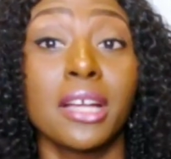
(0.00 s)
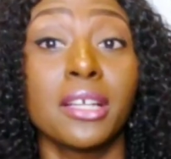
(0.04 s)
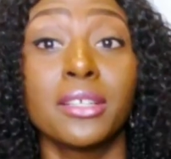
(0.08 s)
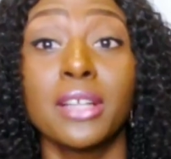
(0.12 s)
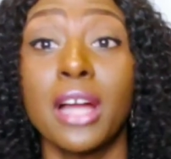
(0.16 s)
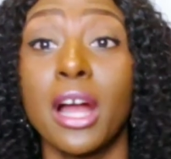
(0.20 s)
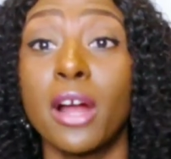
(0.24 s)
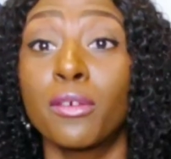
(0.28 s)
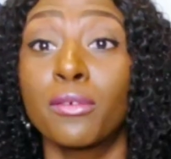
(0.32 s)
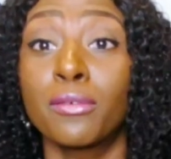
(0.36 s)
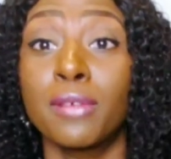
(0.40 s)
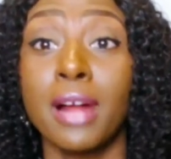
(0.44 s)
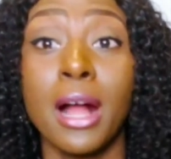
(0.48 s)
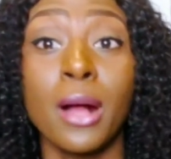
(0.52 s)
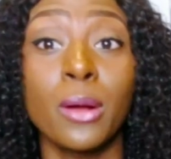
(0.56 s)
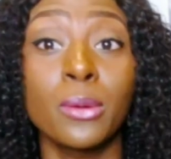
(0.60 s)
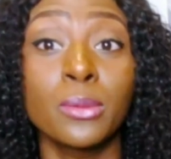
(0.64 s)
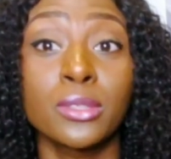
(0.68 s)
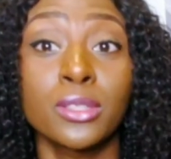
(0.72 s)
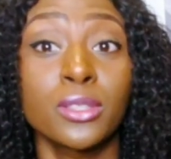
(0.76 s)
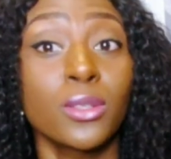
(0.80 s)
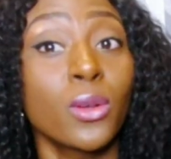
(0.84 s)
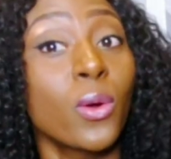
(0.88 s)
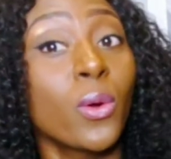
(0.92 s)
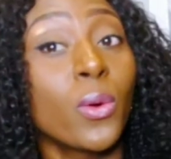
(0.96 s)

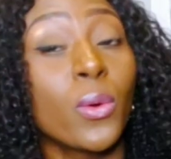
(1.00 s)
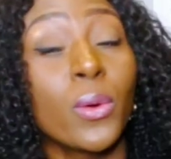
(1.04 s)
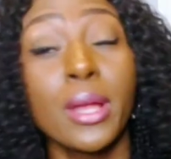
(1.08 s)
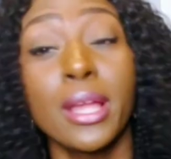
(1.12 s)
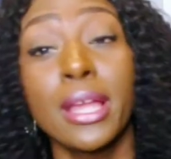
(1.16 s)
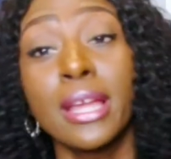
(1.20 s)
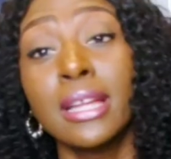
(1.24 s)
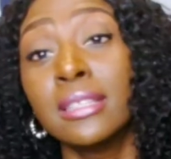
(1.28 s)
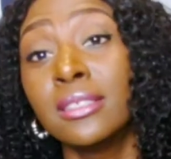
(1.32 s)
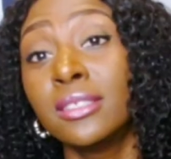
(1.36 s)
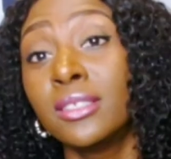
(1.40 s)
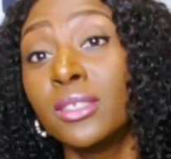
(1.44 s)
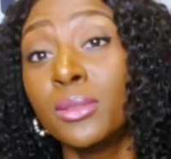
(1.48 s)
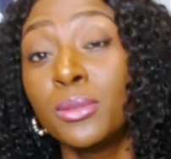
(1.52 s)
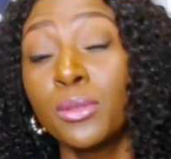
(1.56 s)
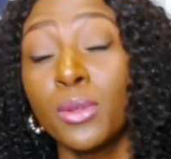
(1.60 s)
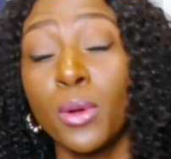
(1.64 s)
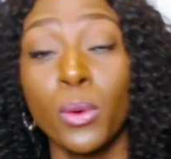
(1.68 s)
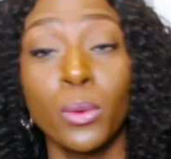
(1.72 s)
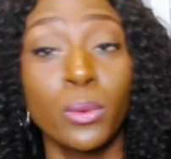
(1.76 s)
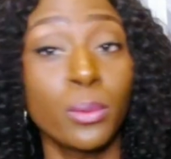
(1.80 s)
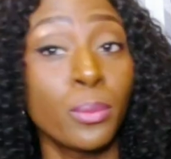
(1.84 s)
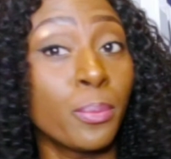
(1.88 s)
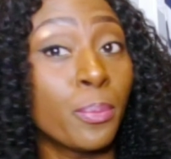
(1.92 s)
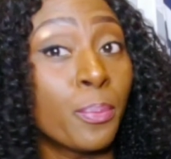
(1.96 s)
arousal and
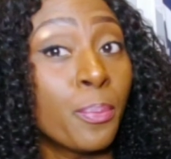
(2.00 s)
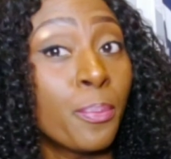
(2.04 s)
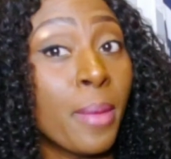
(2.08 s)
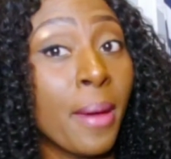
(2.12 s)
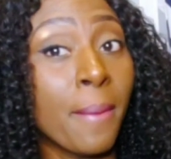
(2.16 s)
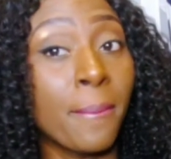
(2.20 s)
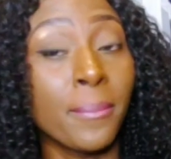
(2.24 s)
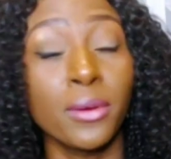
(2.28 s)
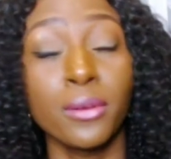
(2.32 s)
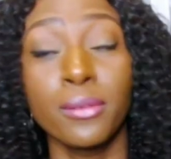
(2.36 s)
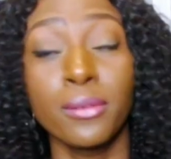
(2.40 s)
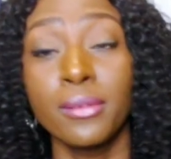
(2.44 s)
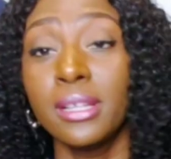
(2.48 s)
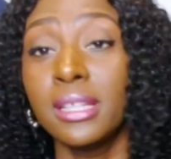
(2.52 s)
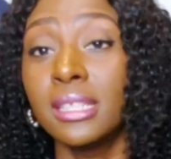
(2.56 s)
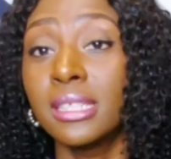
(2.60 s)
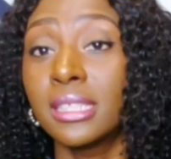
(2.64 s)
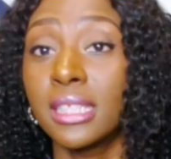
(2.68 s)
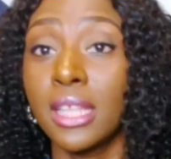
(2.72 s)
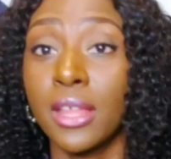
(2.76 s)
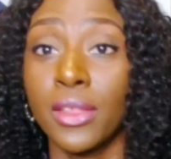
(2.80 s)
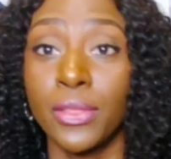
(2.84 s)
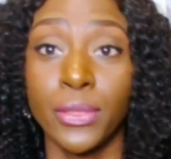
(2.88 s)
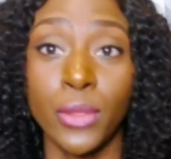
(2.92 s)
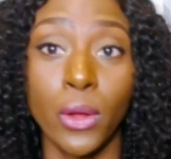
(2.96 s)
memories
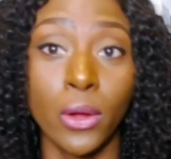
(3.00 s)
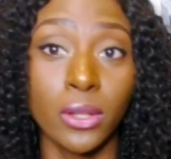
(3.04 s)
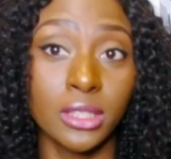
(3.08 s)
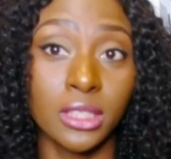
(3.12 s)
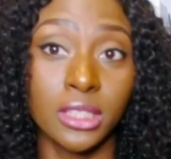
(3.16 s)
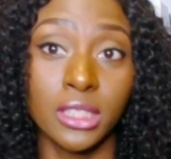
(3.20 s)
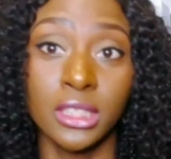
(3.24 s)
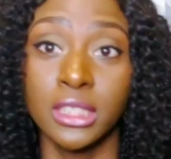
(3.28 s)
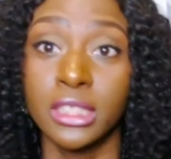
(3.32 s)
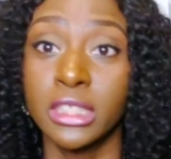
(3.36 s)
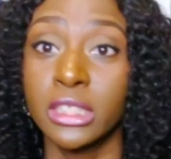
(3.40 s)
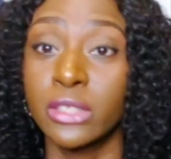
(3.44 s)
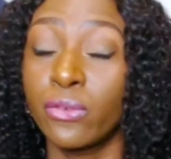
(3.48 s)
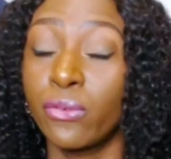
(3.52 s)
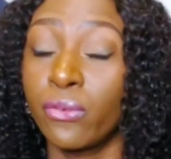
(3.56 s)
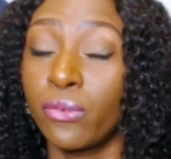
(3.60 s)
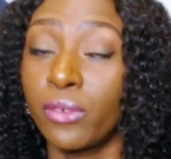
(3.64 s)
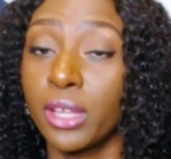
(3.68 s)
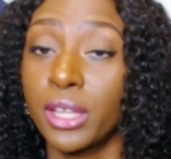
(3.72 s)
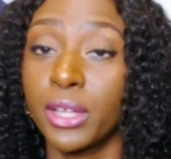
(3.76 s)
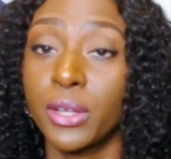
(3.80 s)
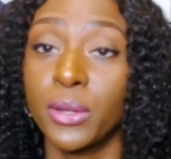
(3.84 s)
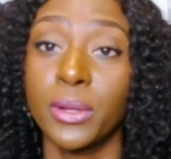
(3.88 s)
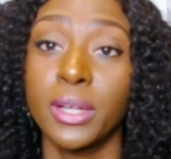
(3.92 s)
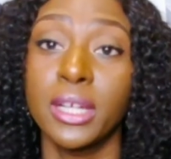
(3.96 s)
and thoughts to just
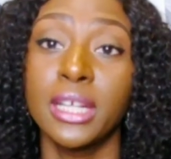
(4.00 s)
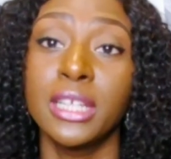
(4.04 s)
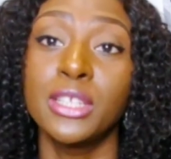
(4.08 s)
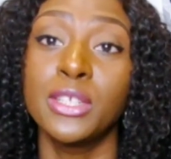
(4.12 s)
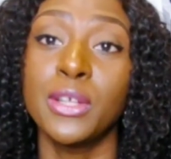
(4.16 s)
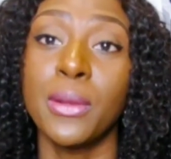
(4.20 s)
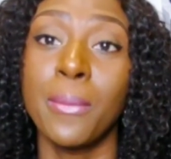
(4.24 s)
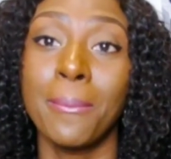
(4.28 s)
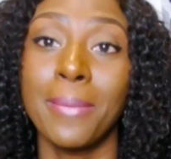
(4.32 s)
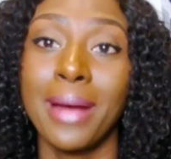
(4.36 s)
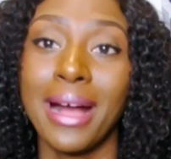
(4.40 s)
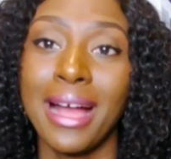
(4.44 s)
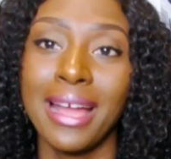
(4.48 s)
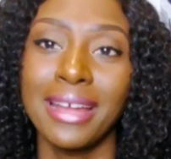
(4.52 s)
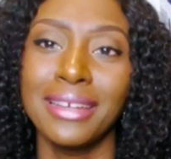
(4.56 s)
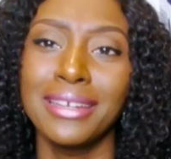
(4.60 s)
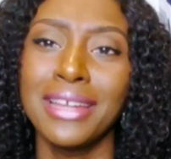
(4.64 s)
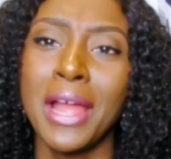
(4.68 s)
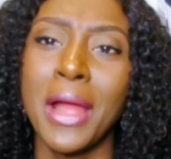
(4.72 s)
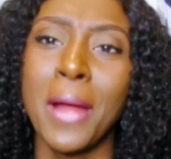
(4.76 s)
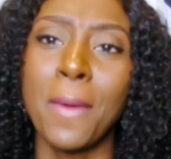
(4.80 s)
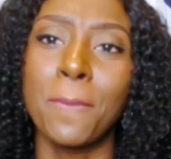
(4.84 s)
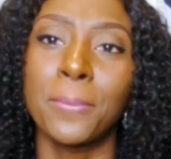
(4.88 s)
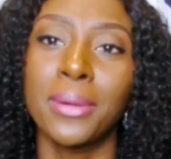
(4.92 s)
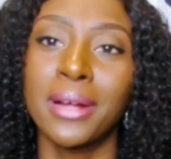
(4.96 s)
flicker in your mind,
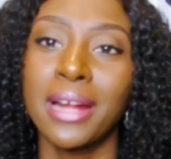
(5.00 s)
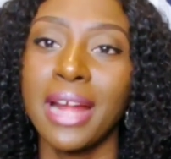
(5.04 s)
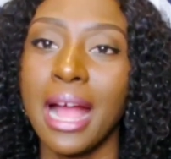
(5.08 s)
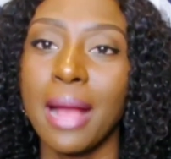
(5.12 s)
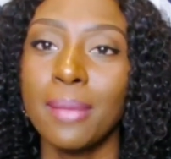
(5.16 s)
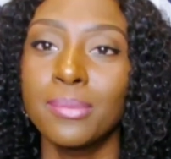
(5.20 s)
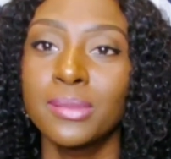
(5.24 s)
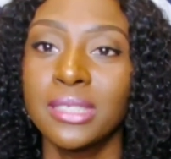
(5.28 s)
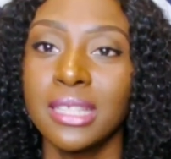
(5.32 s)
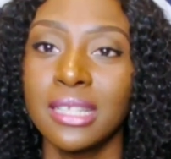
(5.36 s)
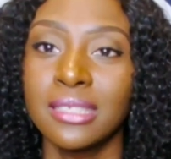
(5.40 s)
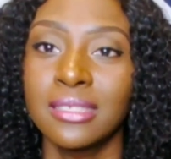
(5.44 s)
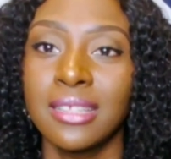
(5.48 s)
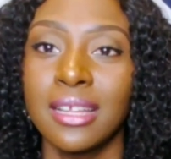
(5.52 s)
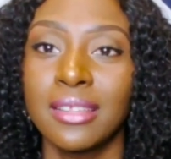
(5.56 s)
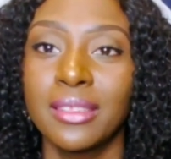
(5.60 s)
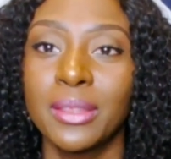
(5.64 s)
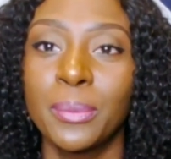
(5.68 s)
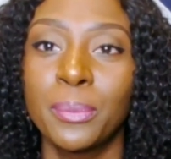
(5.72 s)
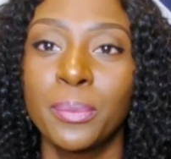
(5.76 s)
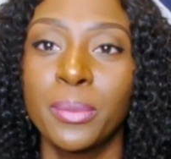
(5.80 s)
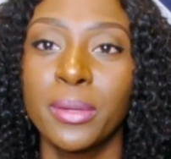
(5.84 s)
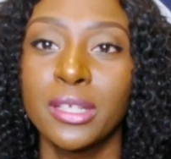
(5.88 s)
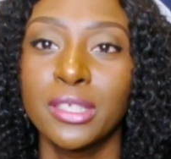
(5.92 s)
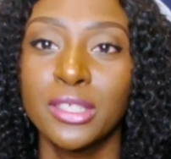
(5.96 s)
perhaps that's not the
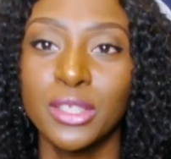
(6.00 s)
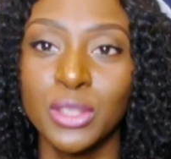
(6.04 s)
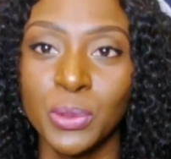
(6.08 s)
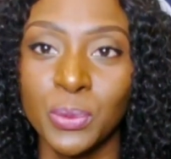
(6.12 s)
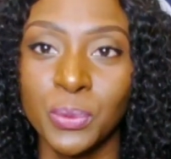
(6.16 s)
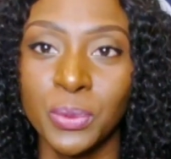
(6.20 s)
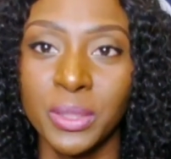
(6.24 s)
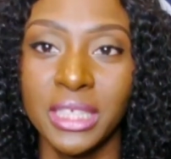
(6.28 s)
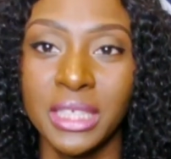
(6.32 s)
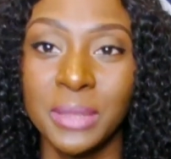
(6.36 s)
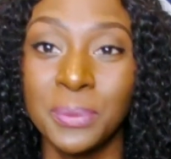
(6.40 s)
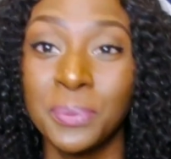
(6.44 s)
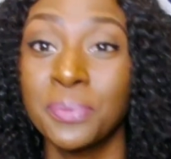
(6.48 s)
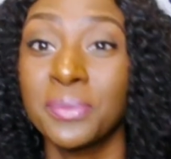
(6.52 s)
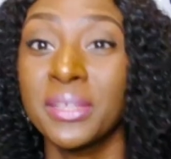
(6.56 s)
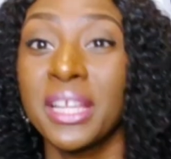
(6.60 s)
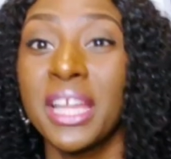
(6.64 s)
book to read.